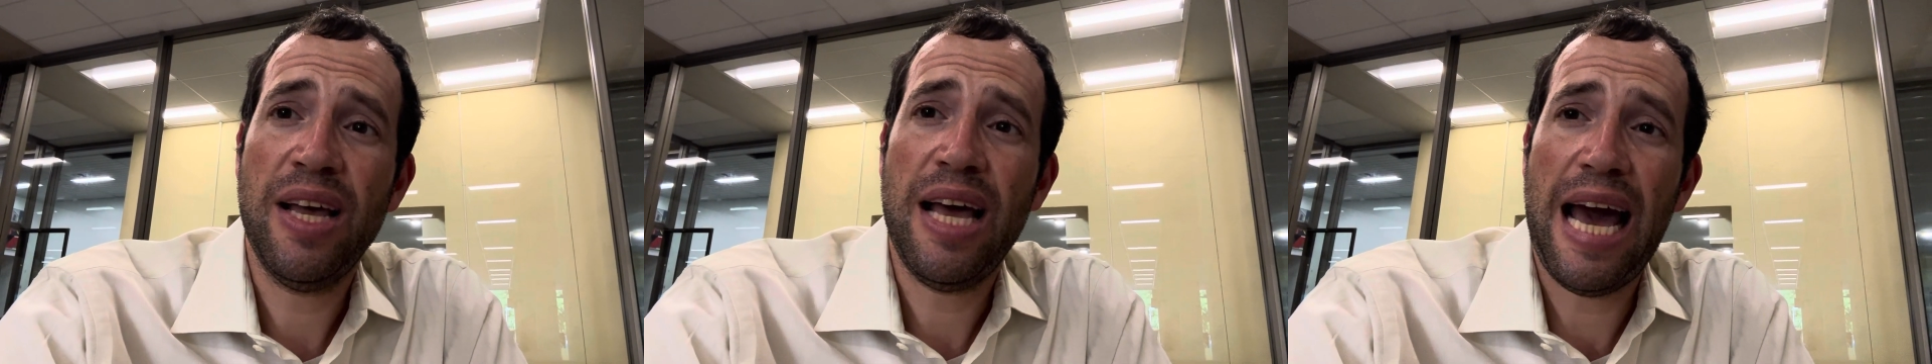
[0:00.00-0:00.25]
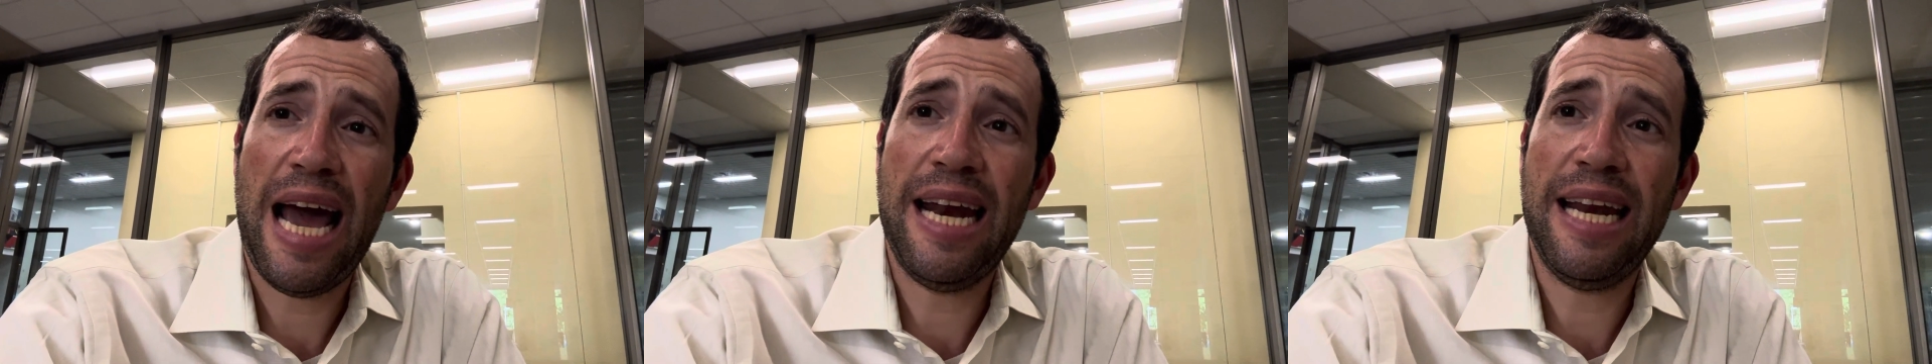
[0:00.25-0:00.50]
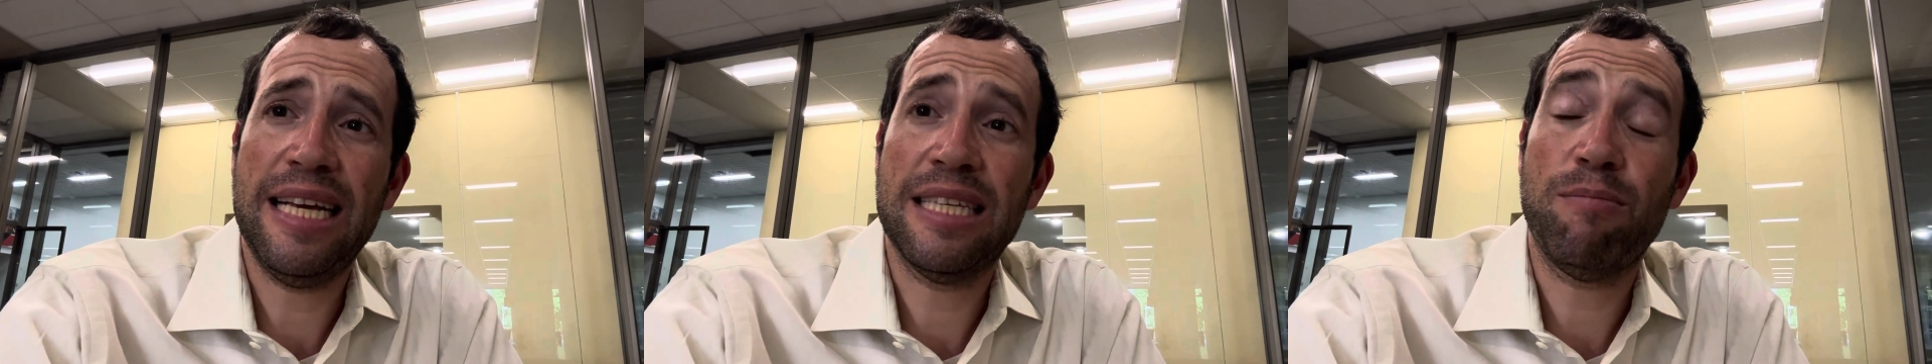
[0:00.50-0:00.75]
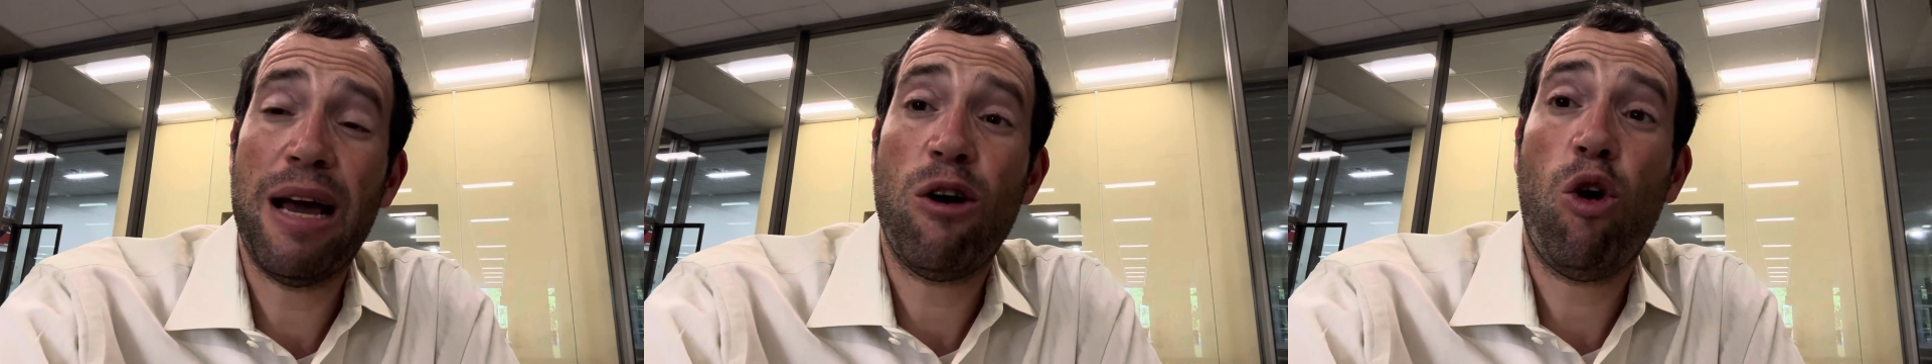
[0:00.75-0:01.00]
And it's
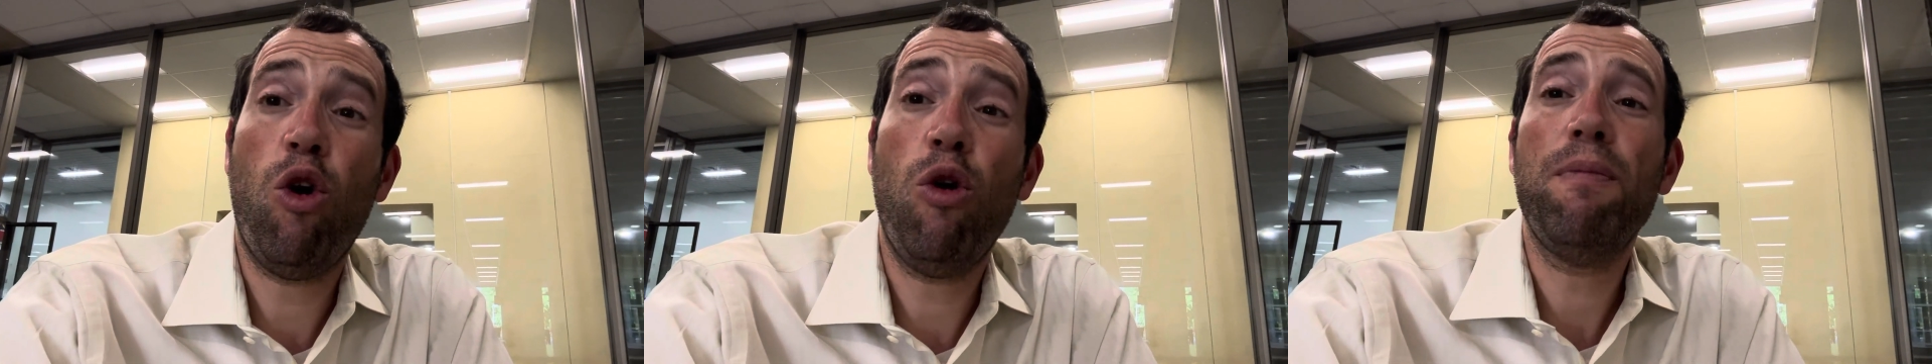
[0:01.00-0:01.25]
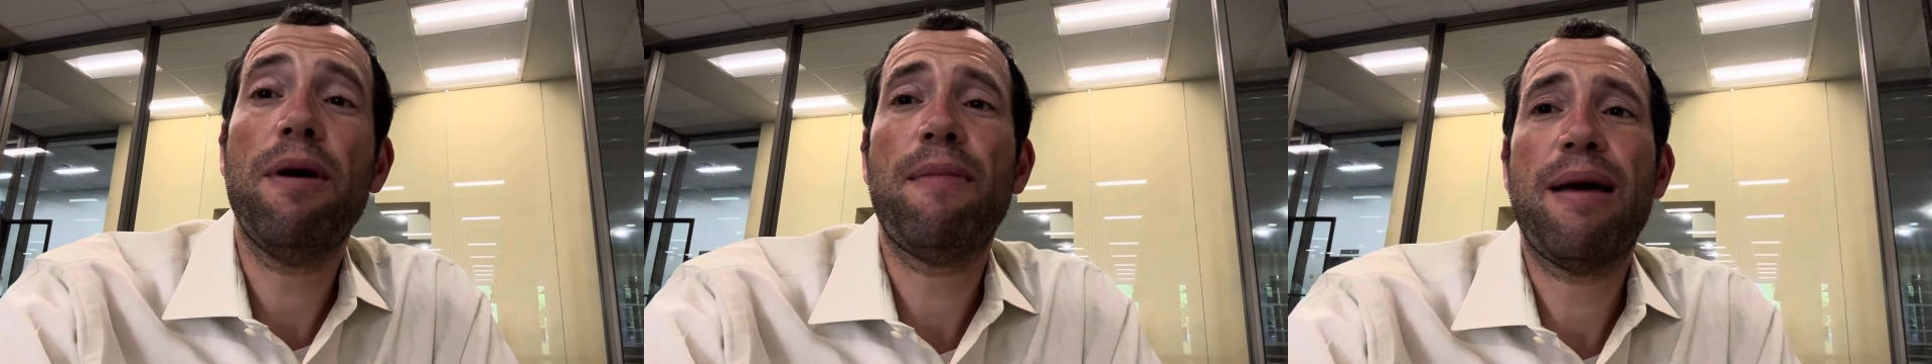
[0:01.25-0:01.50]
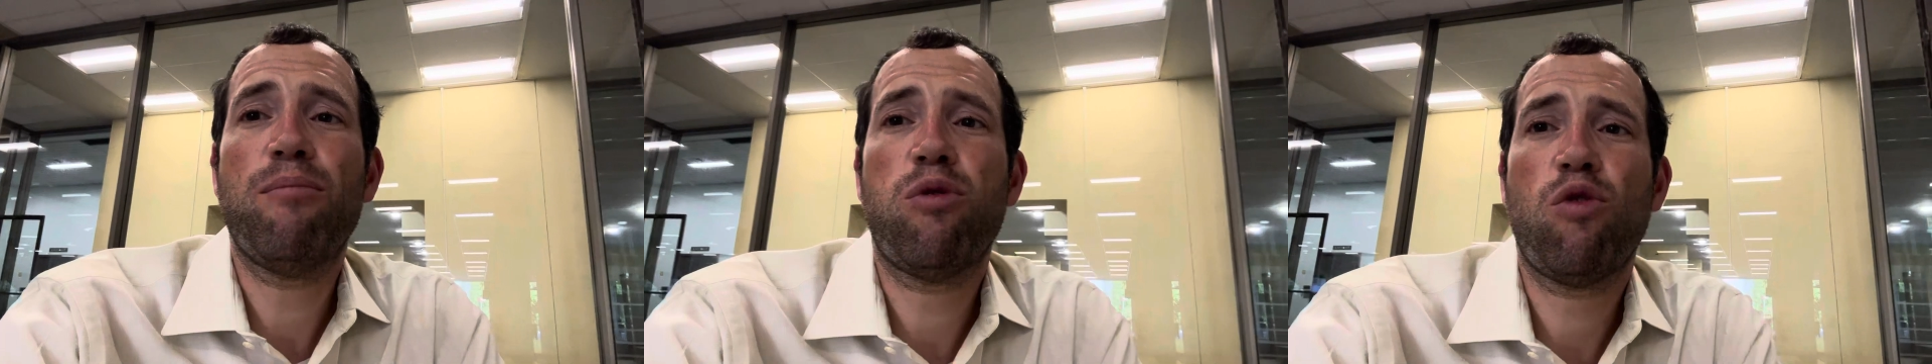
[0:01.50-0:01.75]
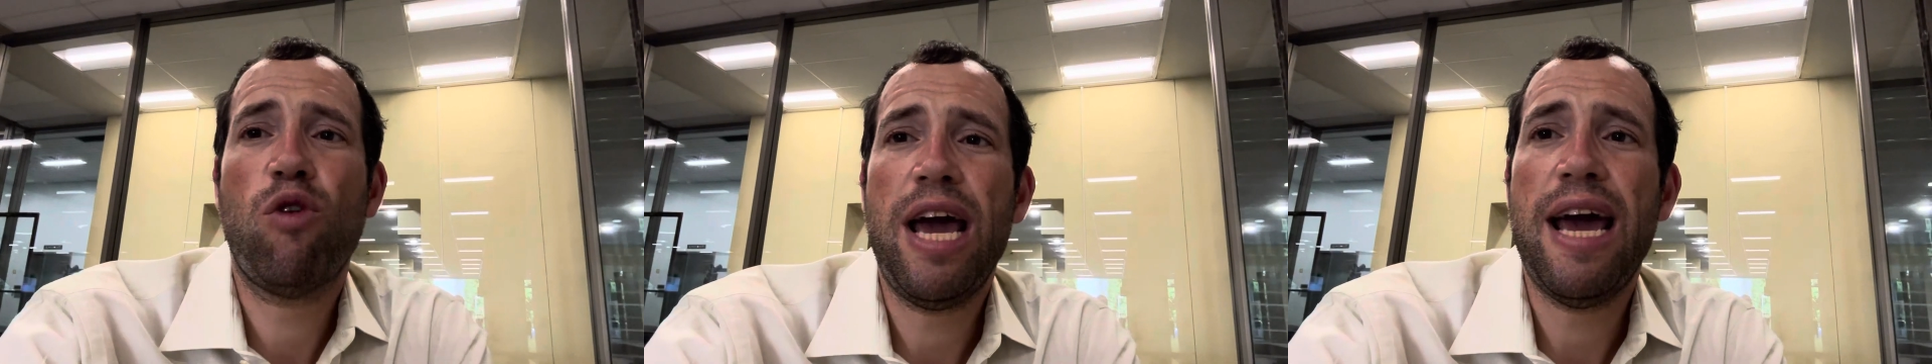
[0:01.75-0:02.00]
my hope and my
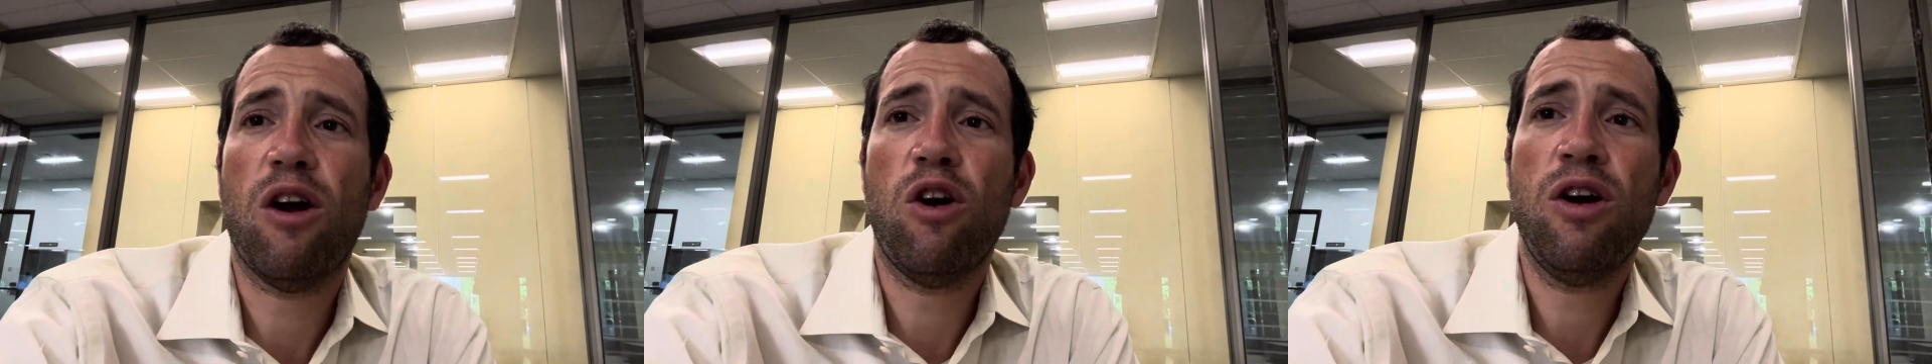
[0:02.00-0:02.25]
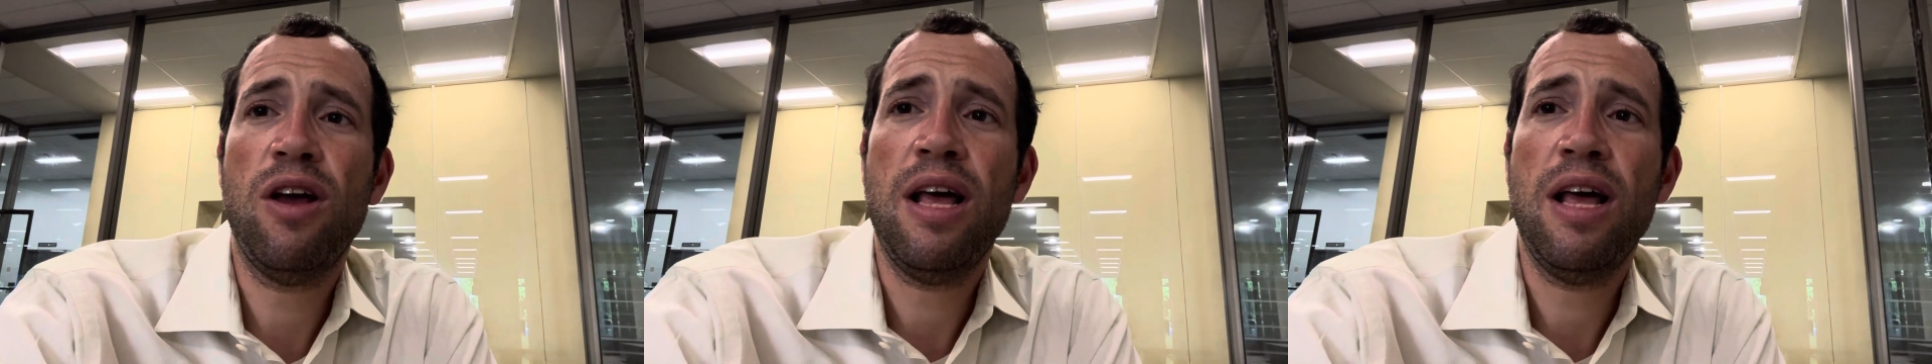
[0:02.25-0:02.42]
prayer